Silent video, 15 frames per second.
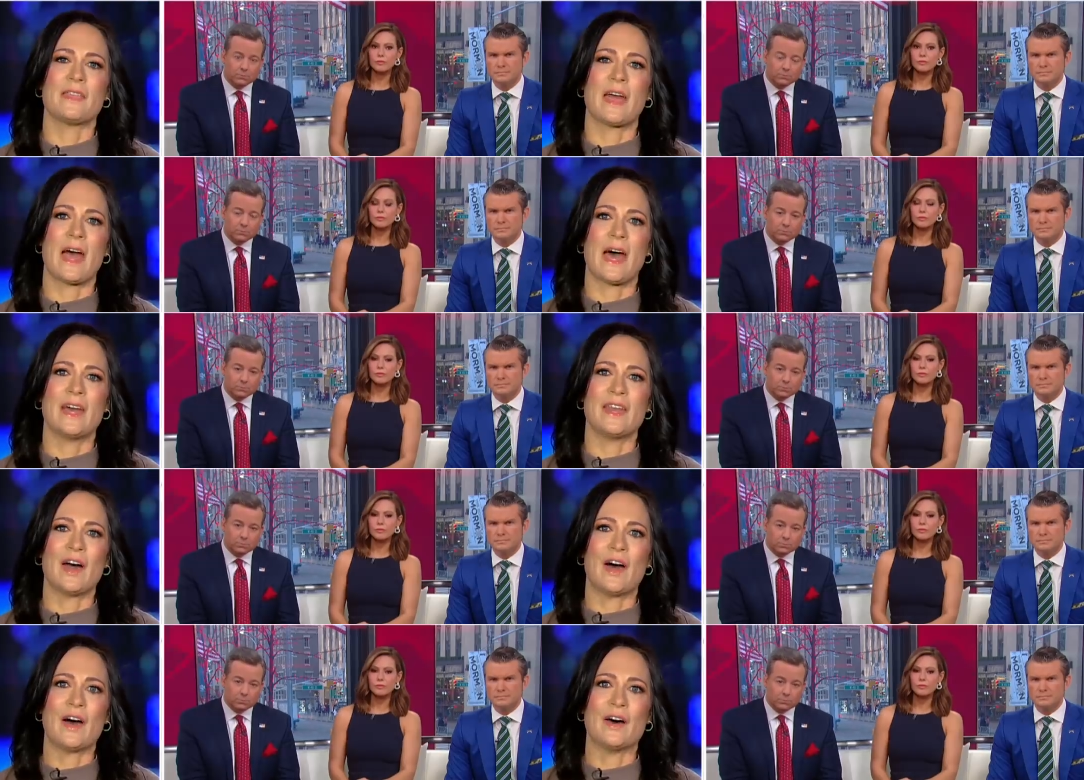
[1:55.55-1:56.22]

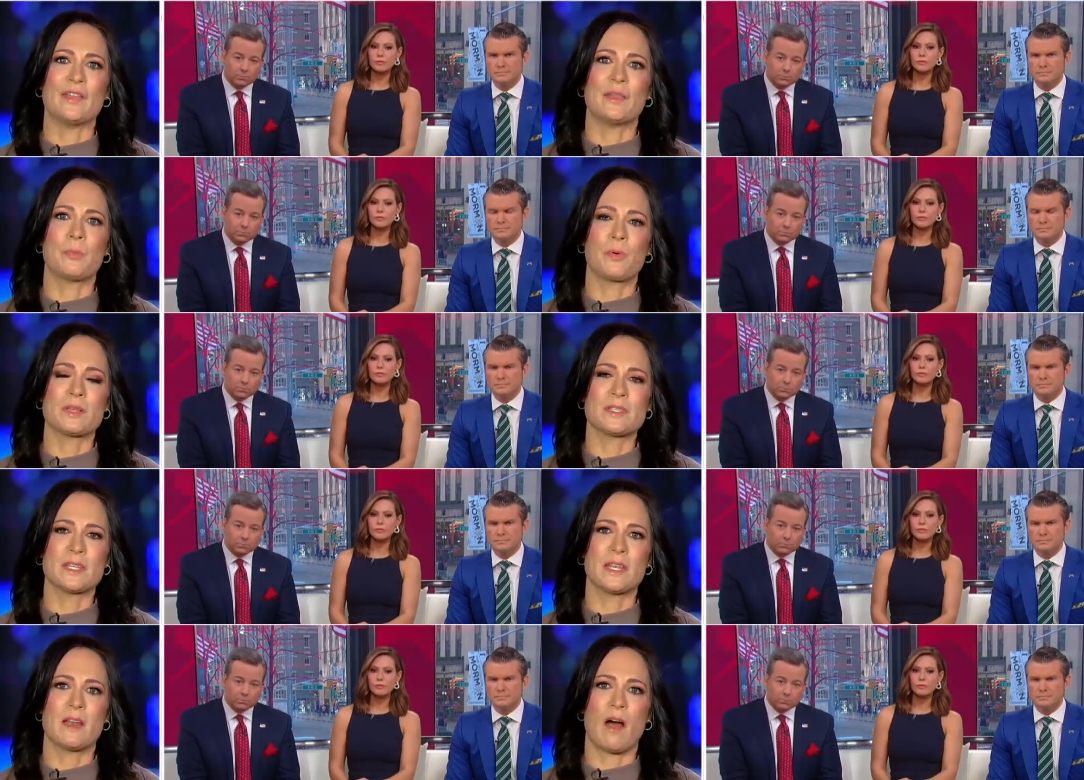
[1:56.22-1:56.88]
Speaker 1: that the
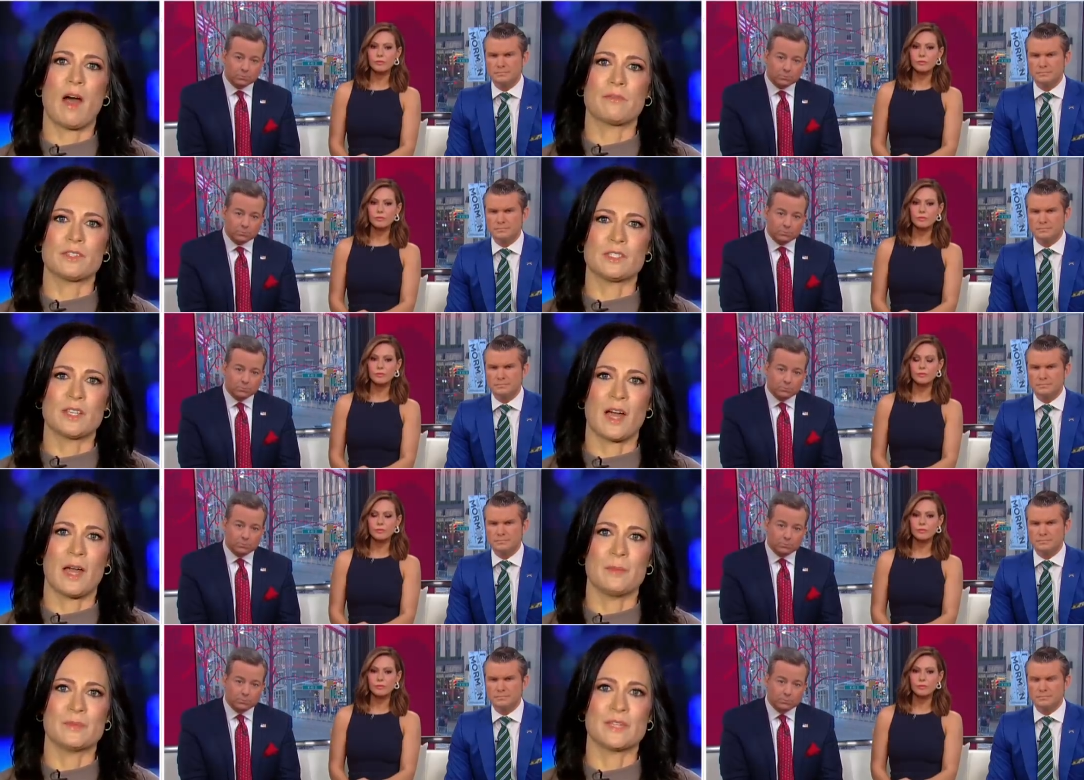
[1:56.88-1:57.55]
president
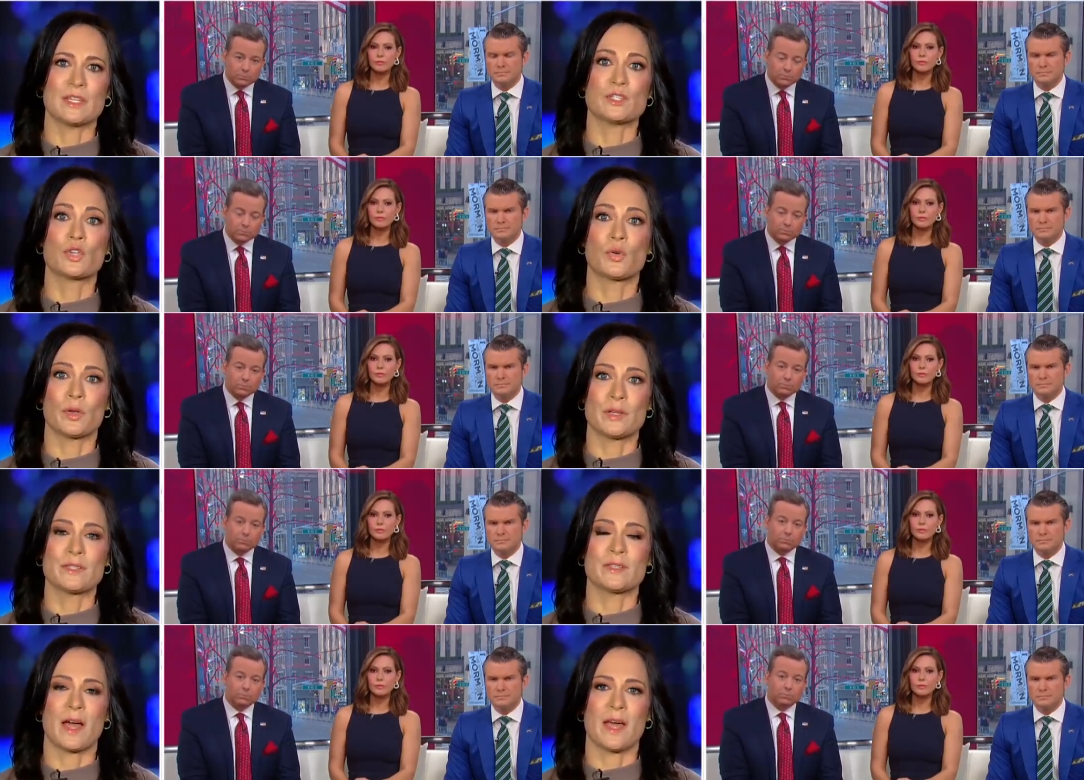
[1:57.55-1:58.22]
oftentimes gets
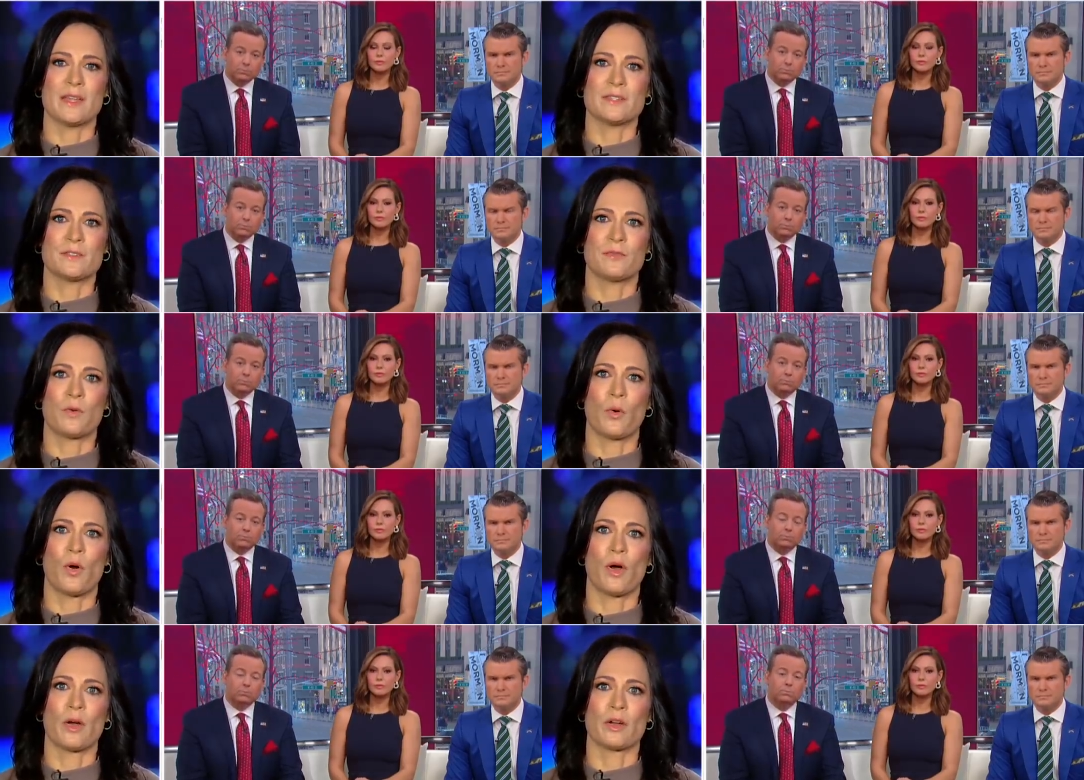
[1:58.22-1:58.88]
criticized
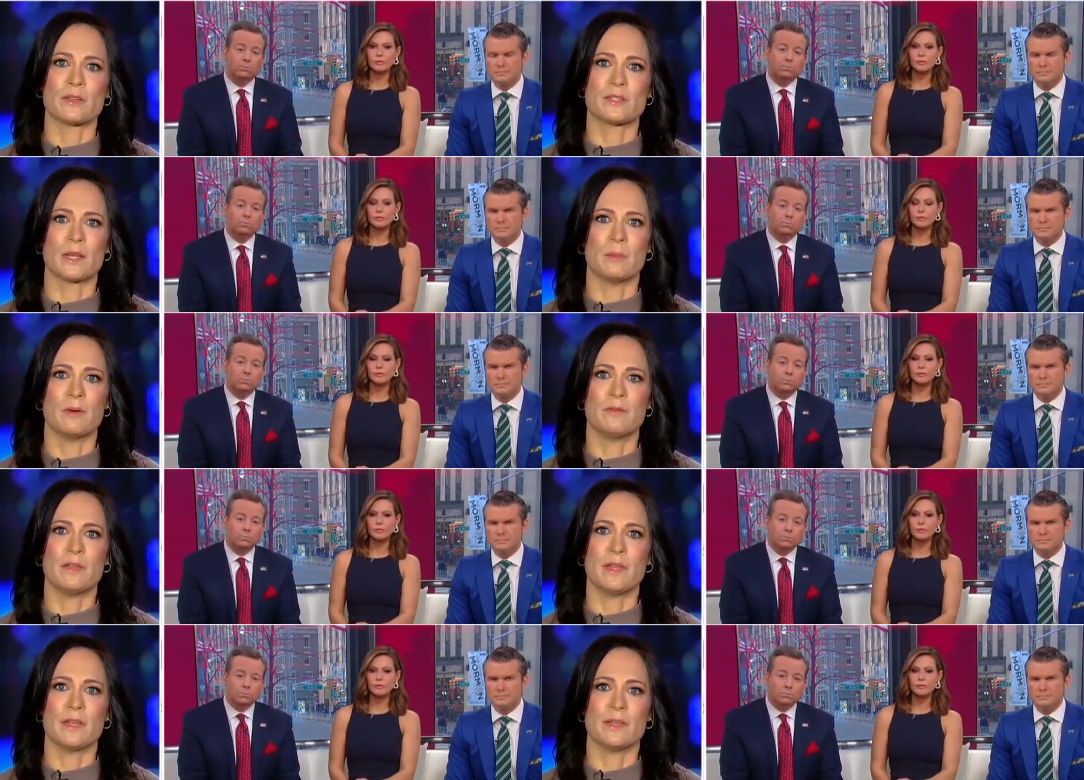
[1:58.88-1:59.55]
for some
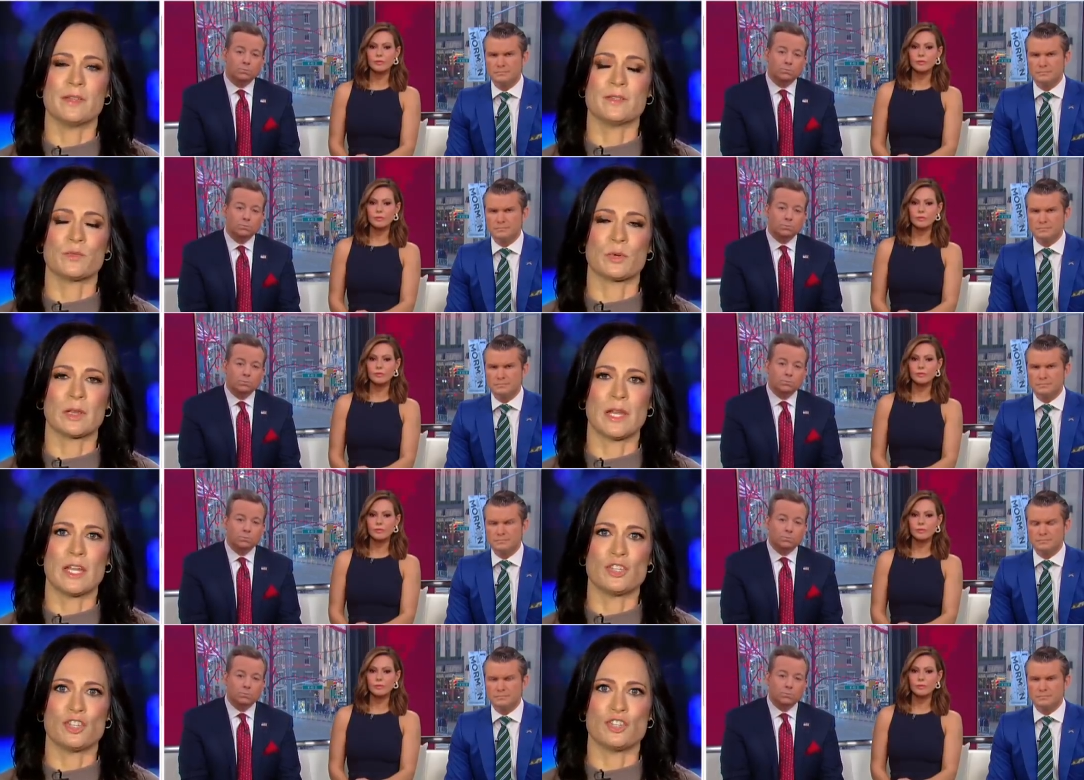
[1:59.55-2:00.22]
of his
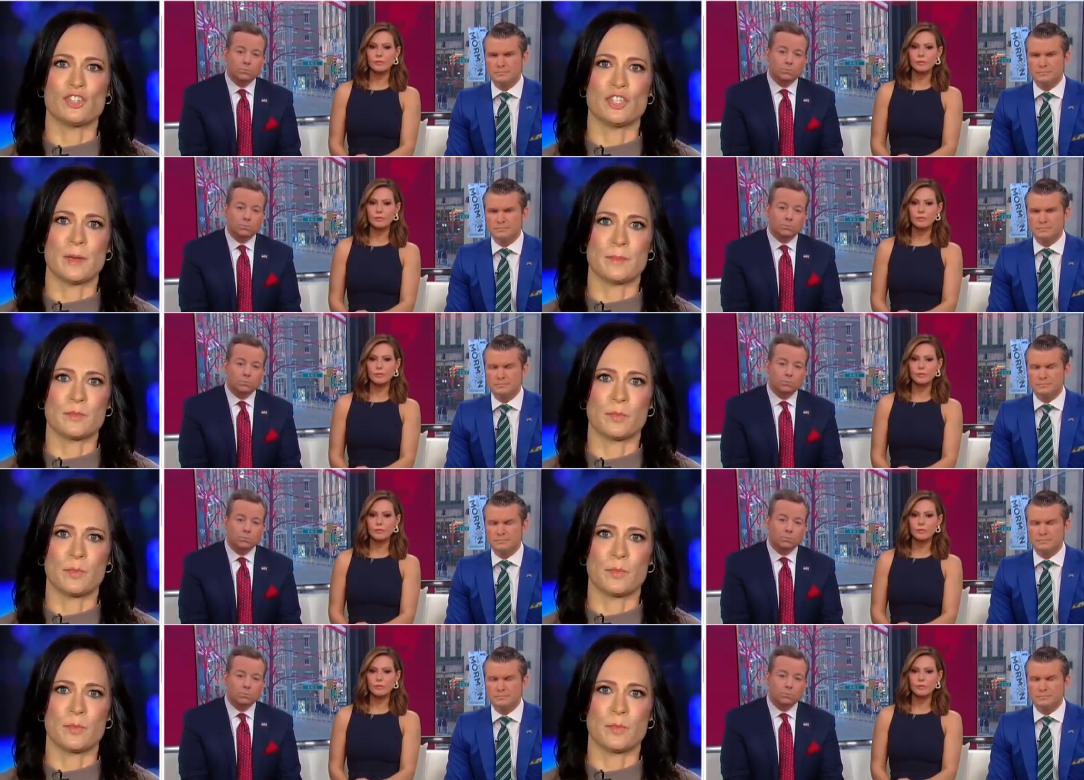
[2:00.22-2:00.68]
relationships